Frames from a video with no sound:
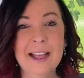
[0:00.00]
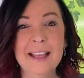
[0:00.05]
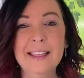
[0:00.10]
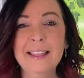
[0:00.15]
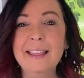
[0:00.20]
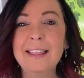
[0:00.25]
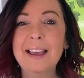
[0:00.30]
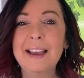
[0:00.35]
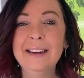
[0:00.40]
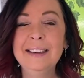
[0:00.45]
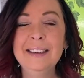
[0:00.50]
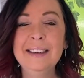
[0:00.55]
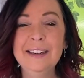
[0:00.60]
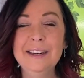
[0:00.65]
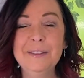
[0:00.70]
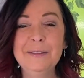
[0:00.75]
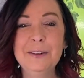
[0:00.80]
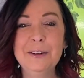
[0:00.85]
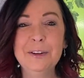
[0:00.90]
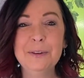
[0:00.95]
Then
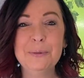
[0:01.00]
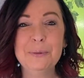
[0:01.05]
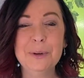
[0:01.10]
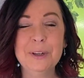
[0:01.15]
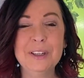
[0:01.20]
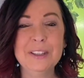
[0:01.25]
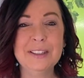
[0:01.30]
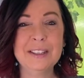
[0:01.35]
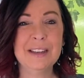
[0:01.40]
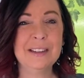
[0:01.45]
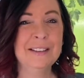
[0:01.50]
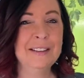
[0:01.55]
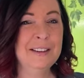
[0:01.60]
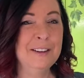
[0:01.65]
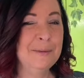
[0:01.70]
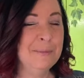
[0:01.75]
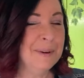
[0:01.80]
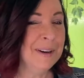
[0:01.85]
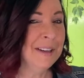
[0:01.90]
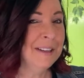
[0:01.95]
give your roots a
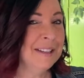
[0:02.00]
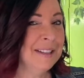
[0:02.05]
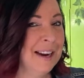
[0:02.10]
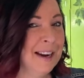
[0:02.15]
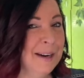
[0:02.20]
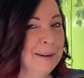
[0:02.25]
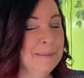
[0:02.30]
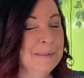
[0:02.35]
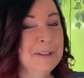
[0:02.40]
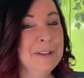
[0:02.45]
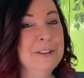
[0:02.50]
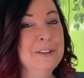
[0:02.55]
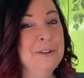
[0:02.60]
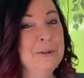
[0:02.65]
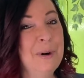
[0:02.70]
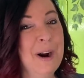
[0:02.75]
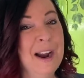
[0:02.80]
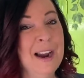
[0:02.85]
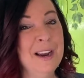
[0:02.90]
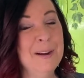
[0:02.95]
little bit of time to
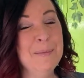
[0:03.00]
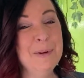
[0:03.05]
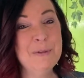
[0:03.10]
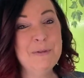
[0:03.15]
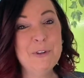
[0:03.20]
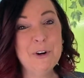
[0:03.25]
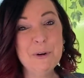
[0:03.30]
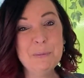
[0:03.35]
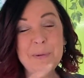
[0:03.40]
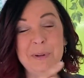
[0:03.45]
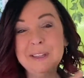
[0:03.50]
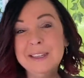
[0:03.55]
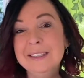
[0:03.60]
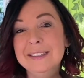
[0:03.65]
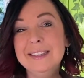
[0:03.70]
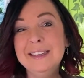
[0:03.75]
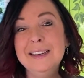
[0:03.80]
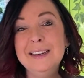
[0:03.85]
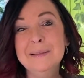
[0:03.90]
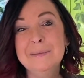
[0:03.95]
dry before
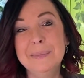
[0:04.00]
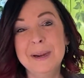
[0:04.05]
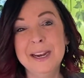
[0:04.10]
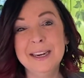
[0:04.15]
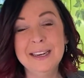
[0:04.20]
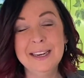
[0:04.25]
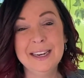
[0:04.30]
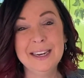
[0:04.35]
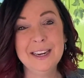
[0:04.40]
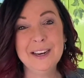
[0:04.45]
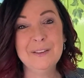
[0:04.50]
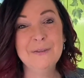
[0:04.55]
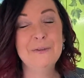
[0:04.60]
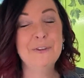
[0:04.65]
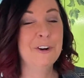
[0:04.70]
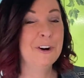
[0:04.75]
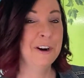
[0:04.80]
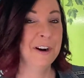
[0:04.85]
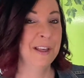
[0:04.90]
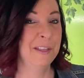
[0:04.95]
placing it back in
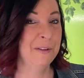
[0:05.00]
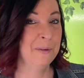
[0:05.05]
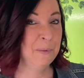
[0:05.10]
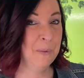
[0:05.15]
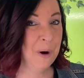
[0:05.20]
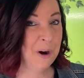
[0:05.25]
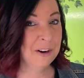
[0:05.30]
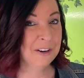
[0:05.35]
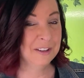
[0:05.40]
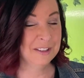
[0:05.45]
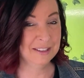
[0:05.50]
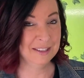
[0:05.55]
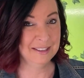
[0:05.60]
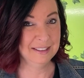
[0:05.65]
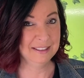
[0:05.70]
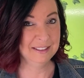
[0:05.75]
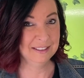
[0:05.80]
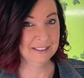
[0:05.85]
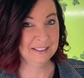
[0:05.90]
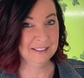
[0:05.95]
for another water
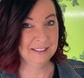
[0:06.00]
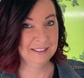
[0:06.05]
cycle.